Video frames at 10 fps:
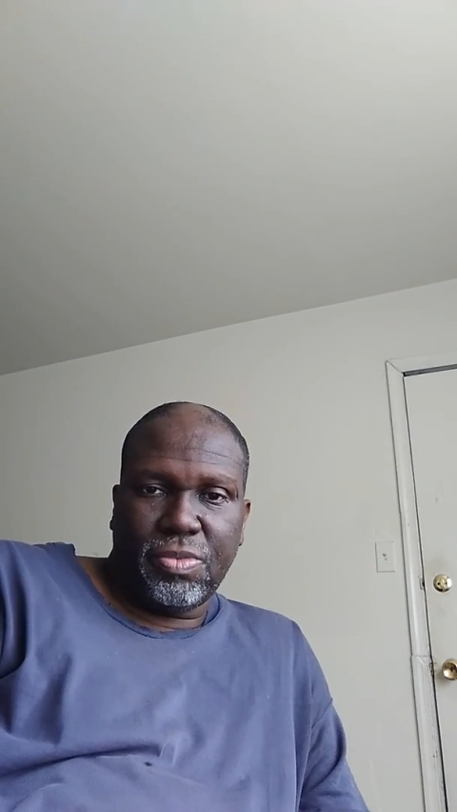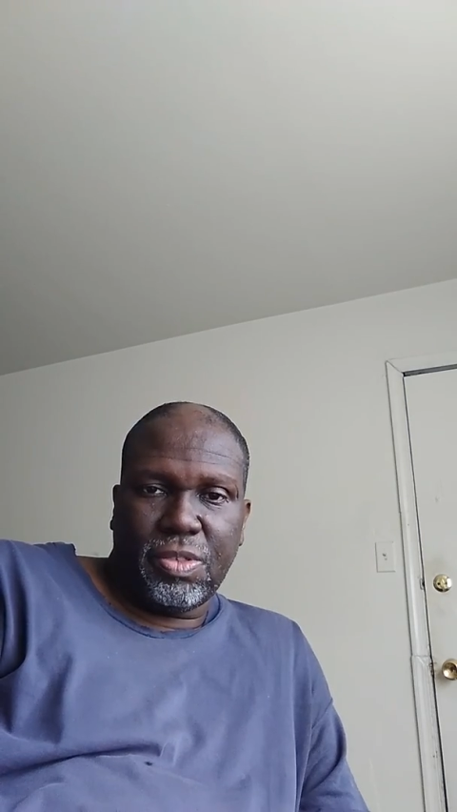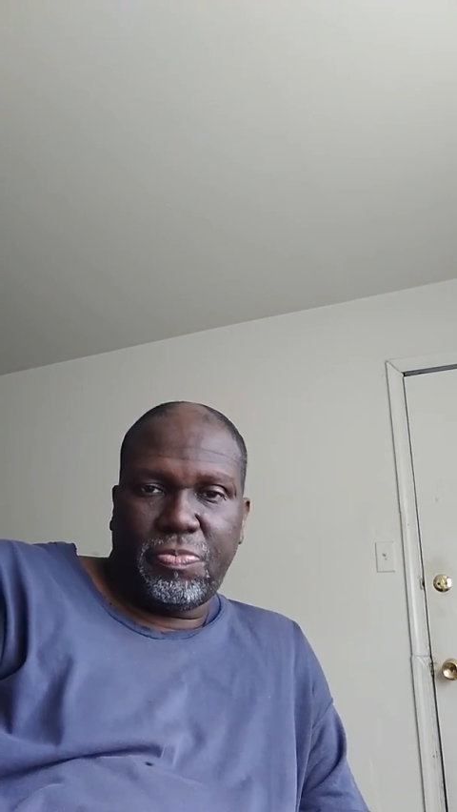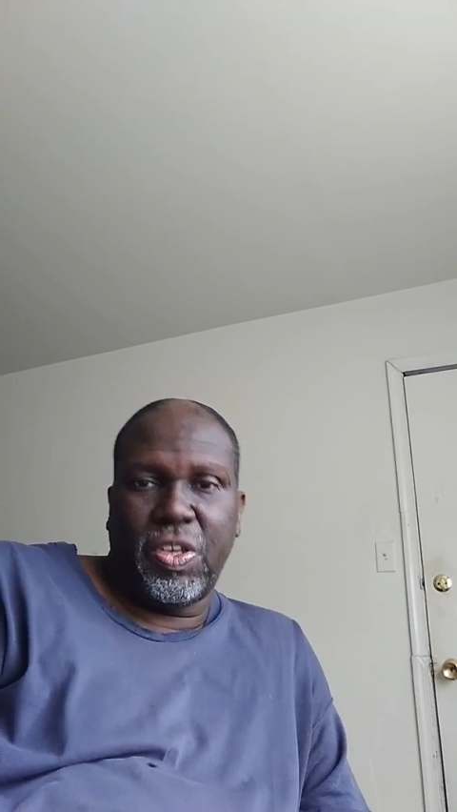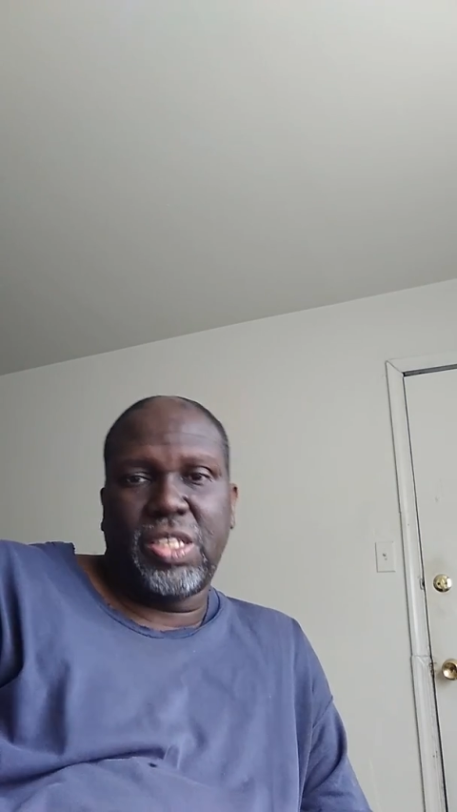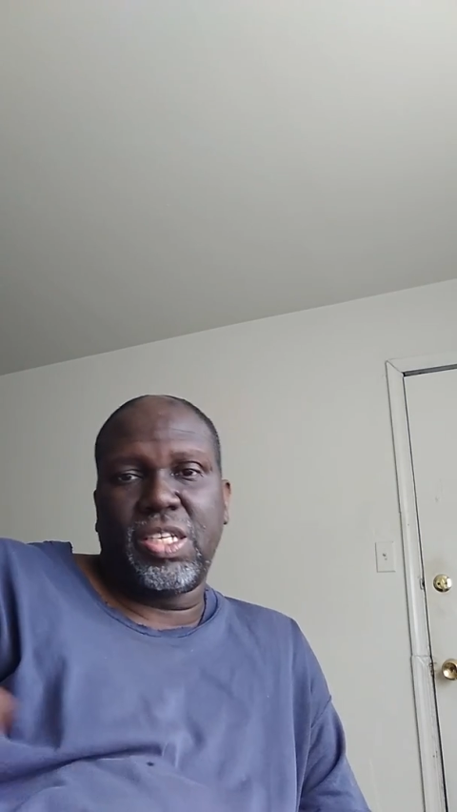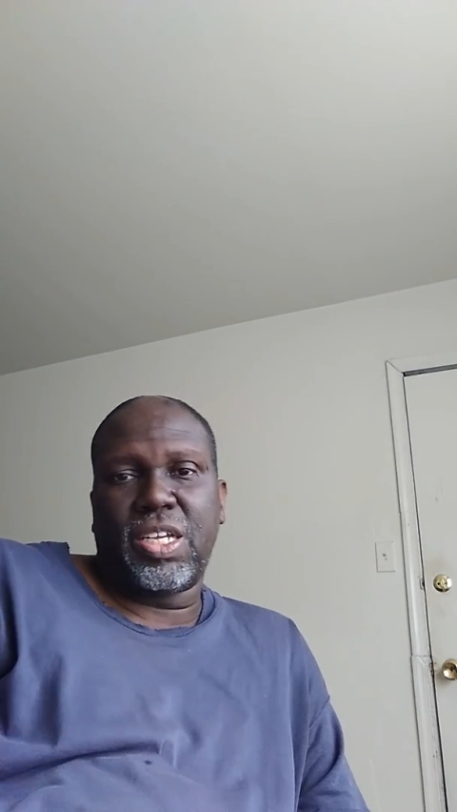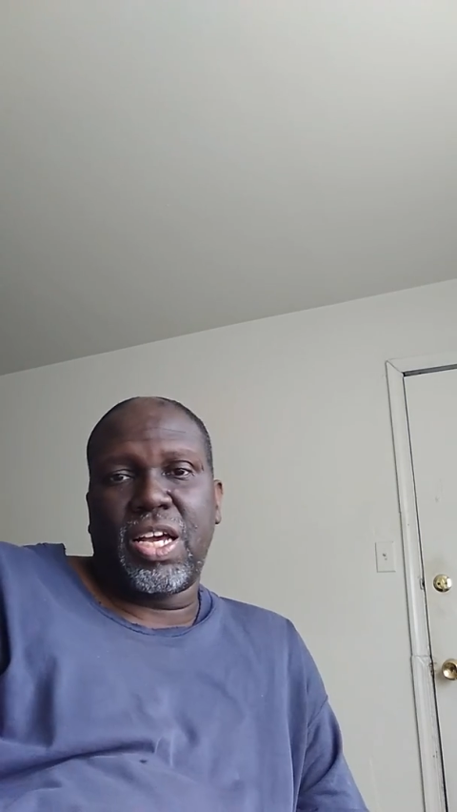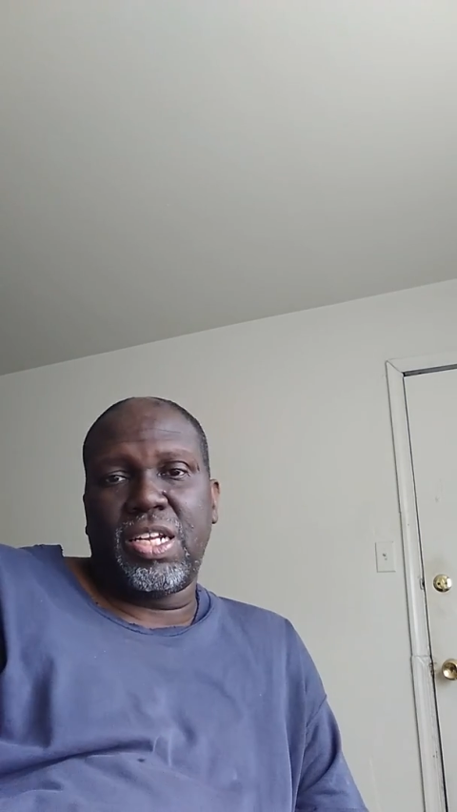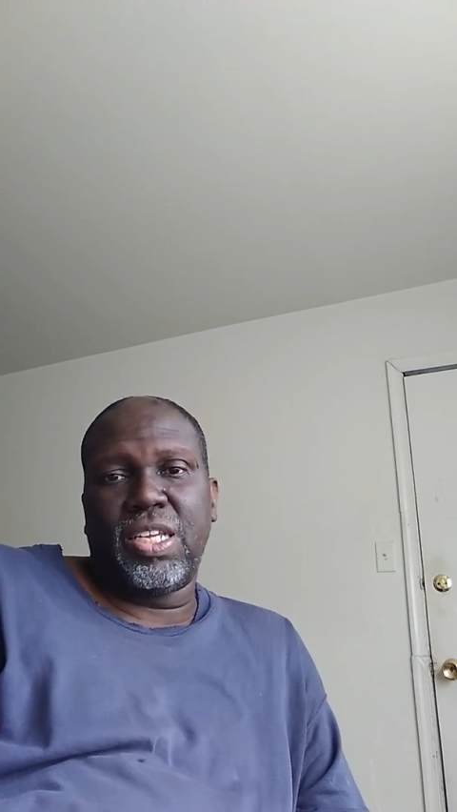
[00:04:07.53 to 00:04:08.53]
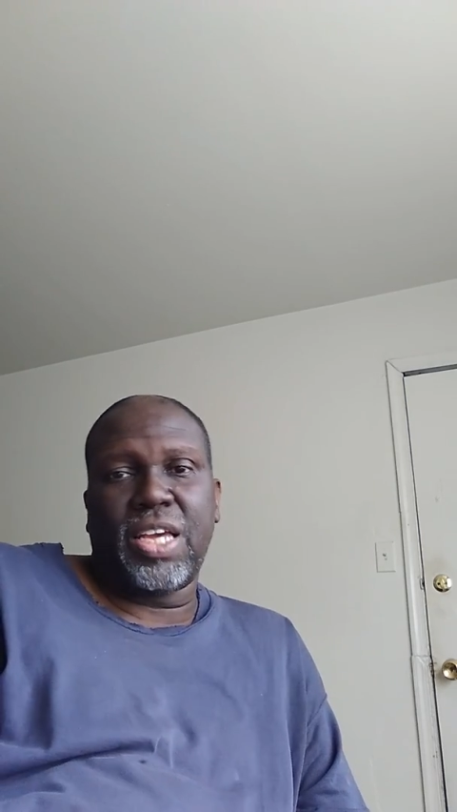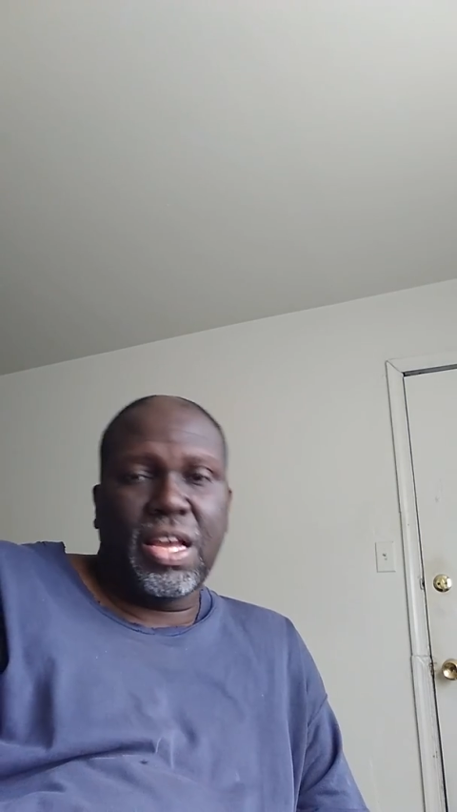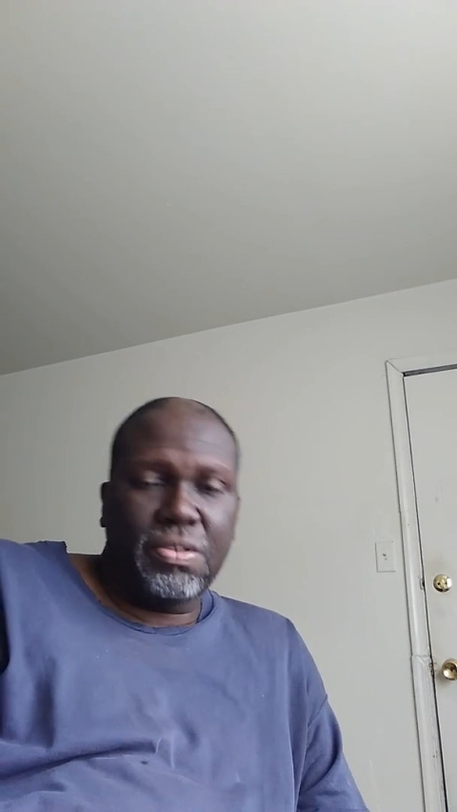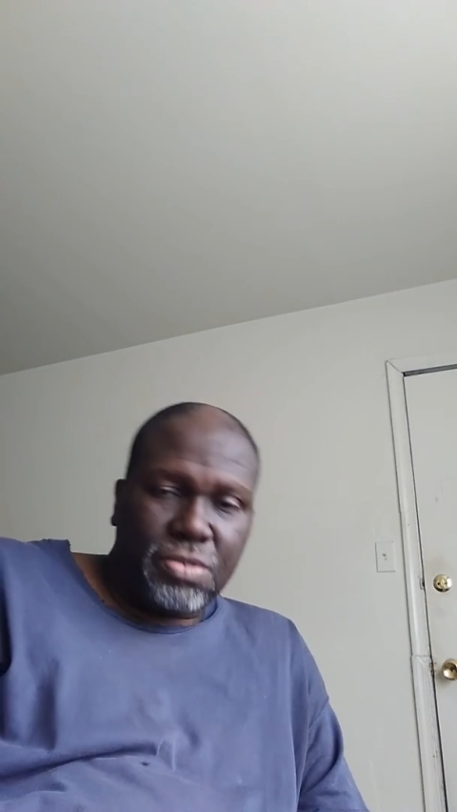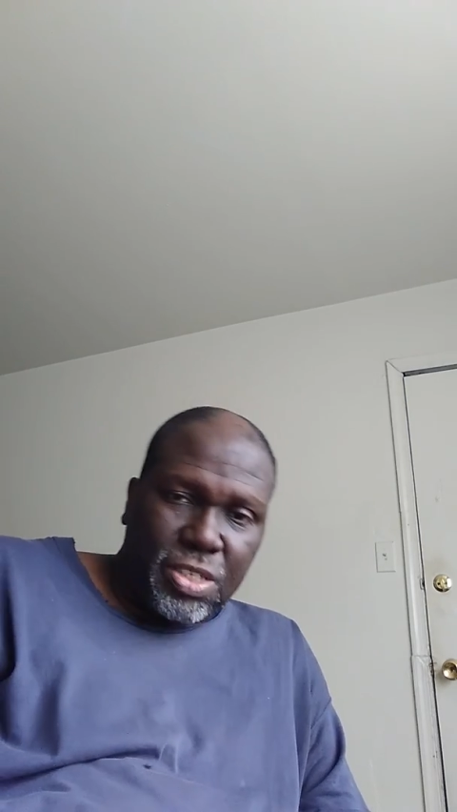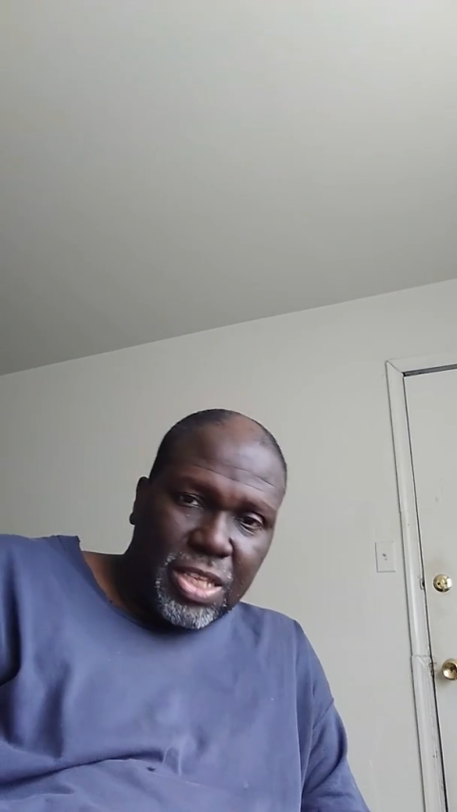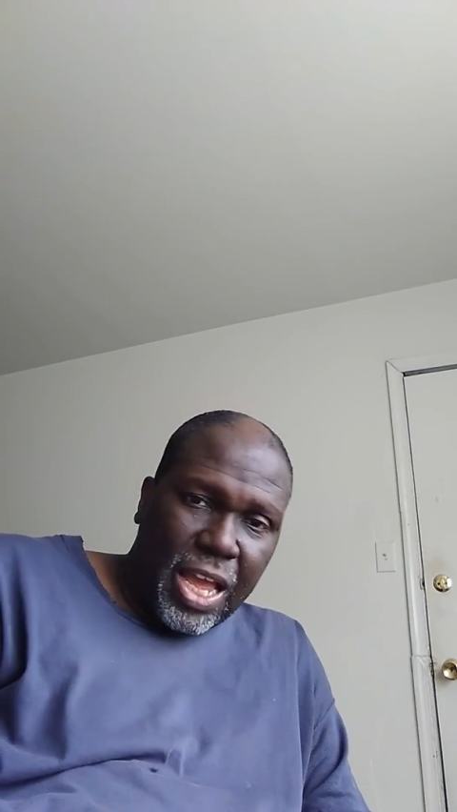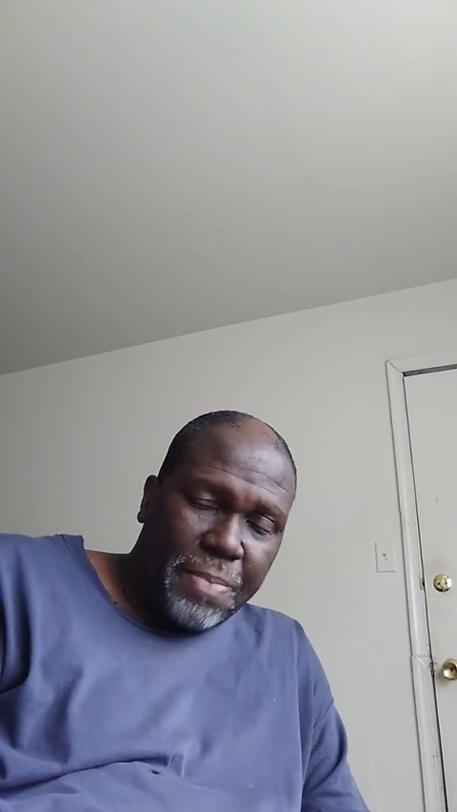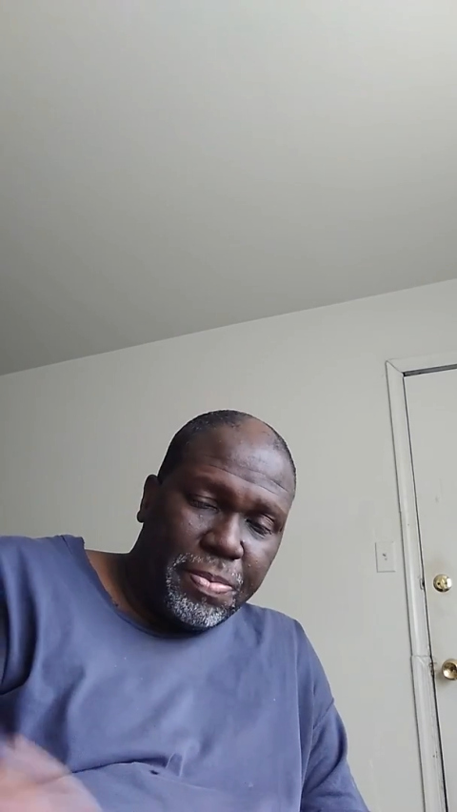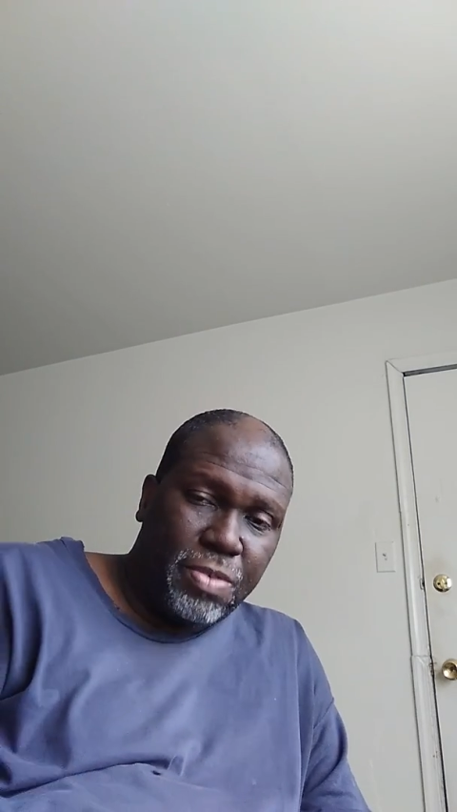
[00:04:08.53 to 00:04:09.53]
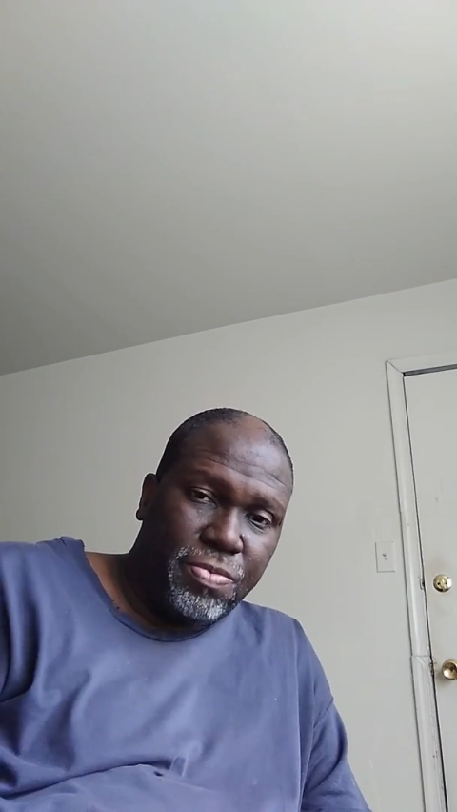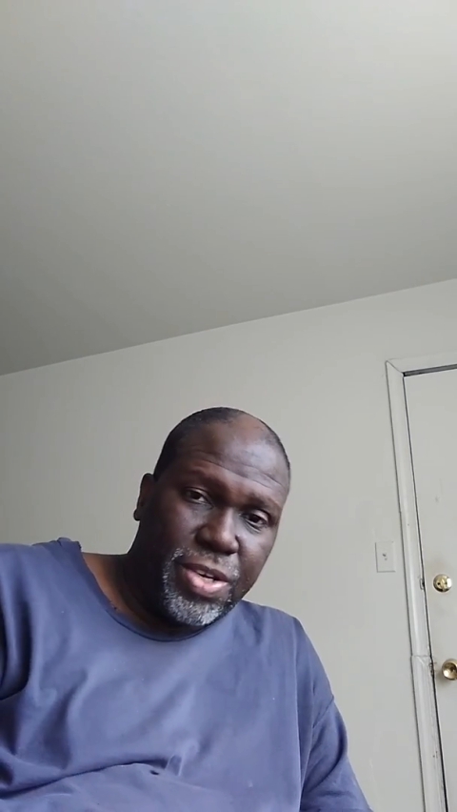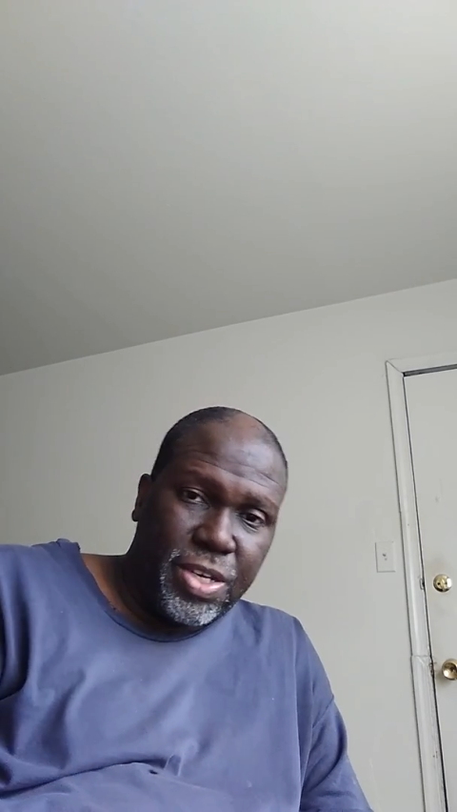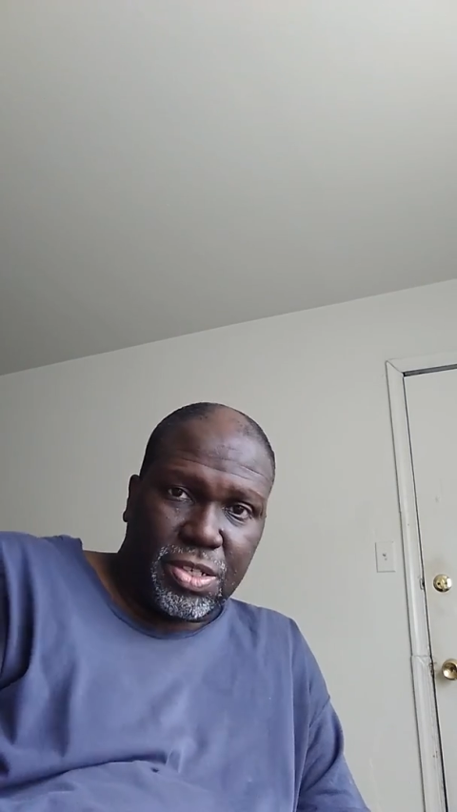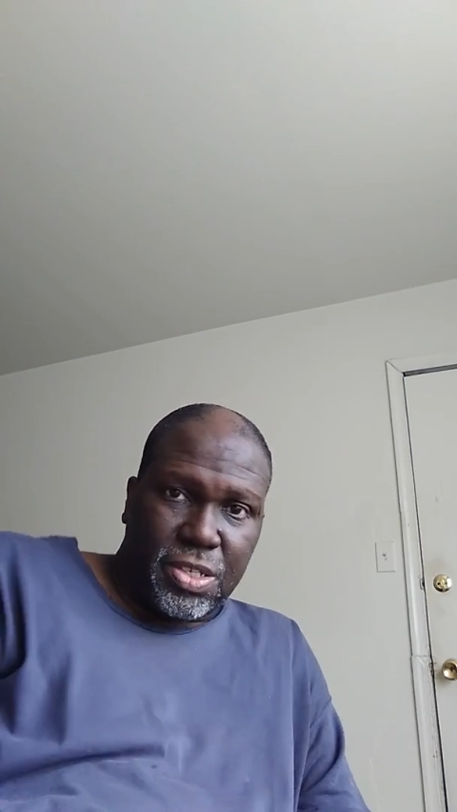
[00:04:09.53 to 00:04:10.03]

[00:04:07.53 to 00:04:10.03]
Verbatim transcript: Victor of got slapped in the wrist.